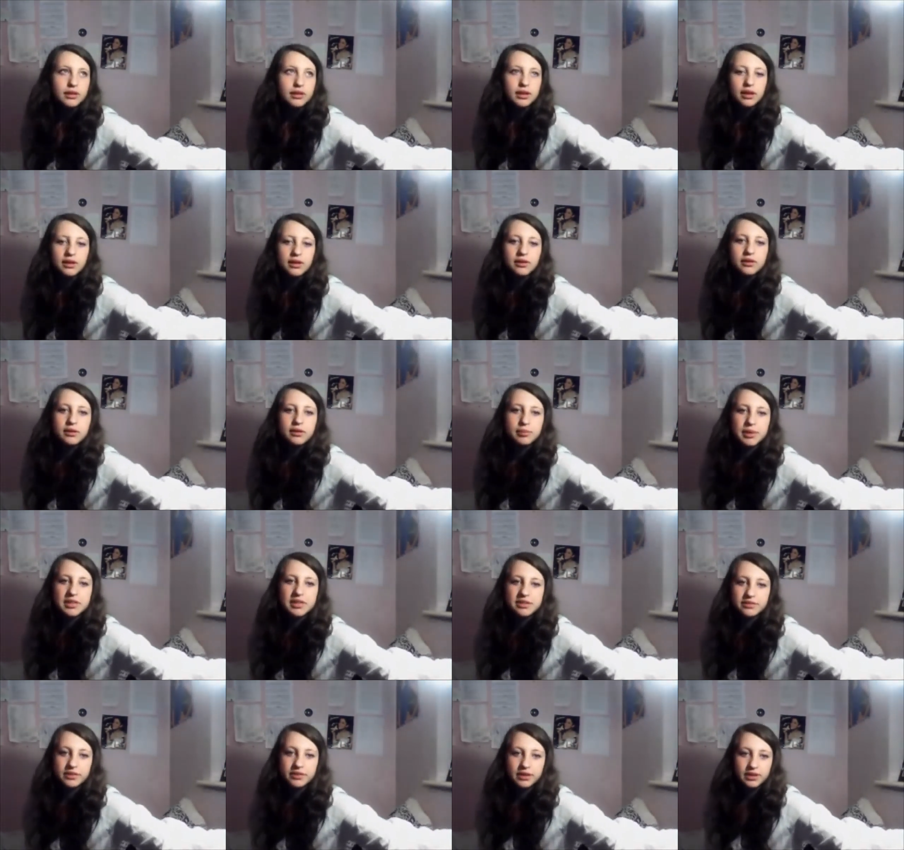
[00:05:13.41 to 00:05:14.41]
There we go, bit
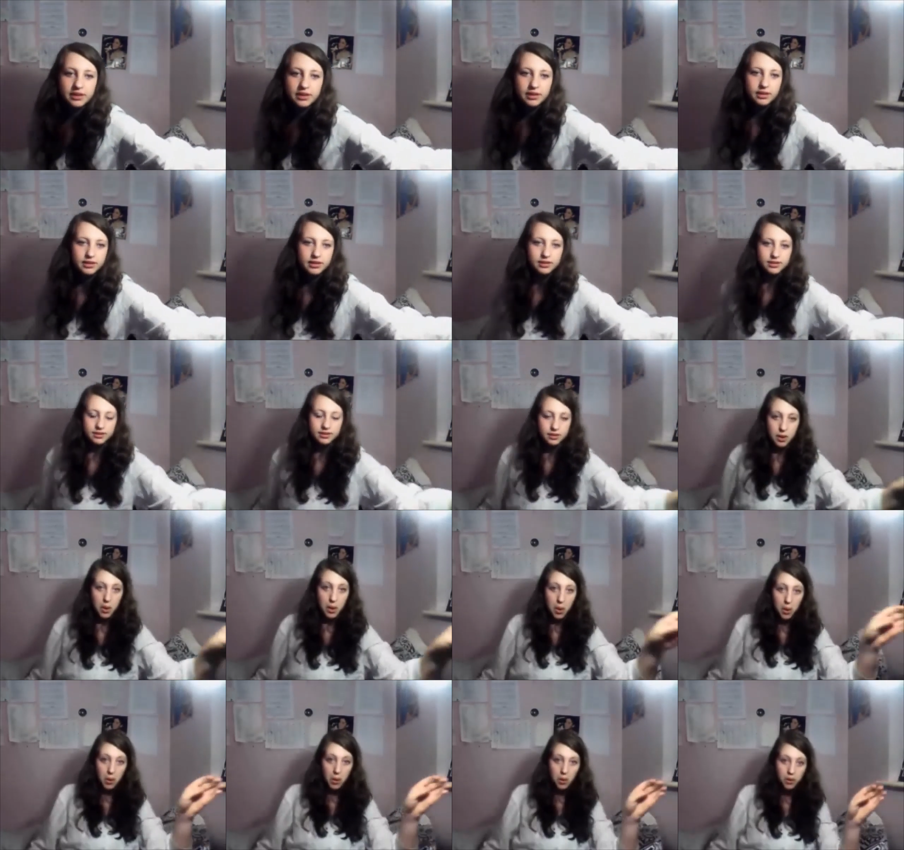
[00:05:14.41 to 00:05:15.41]
of
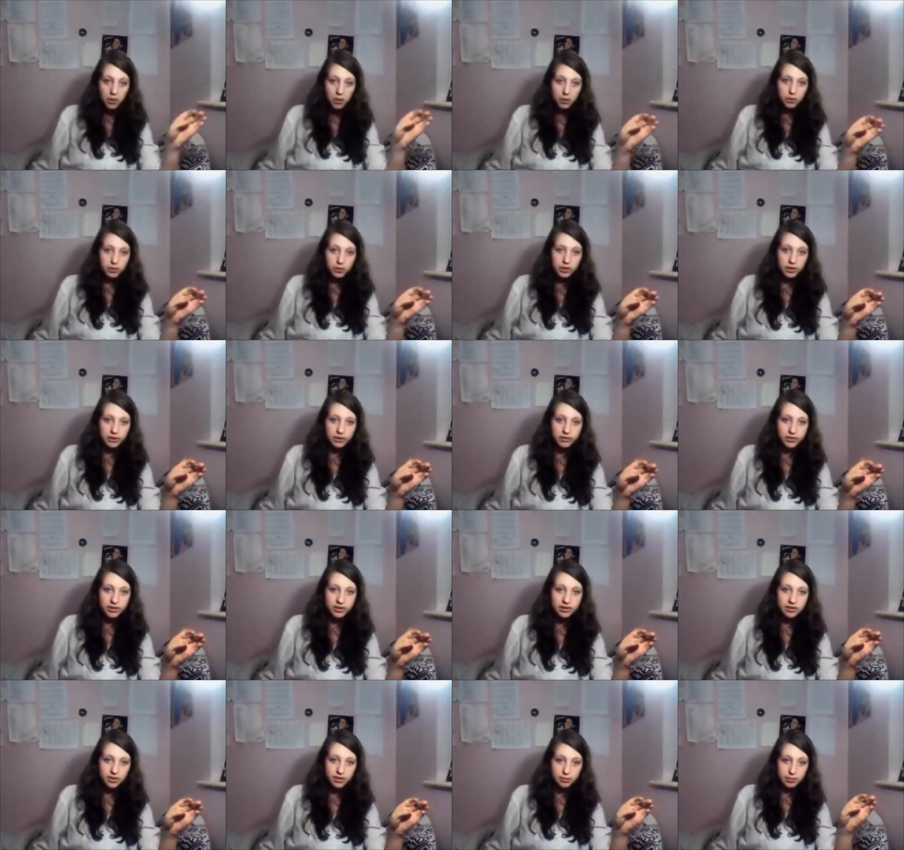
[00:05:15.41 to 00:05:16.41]
a... Oh no,
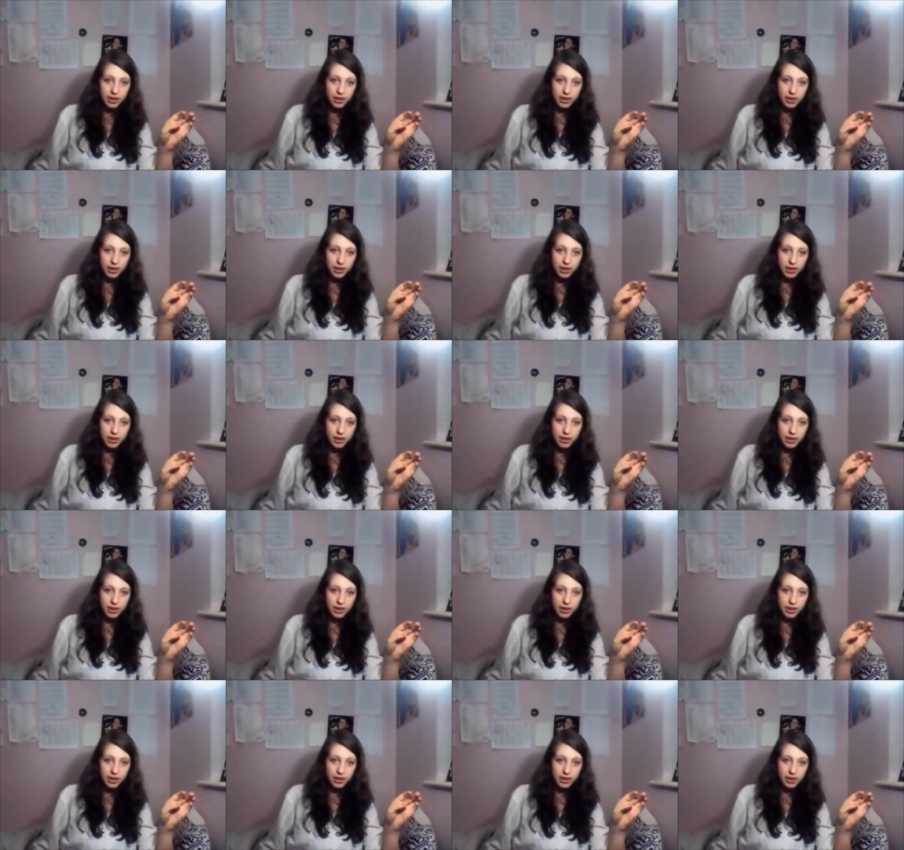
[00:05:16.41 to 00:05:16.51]
everything's gone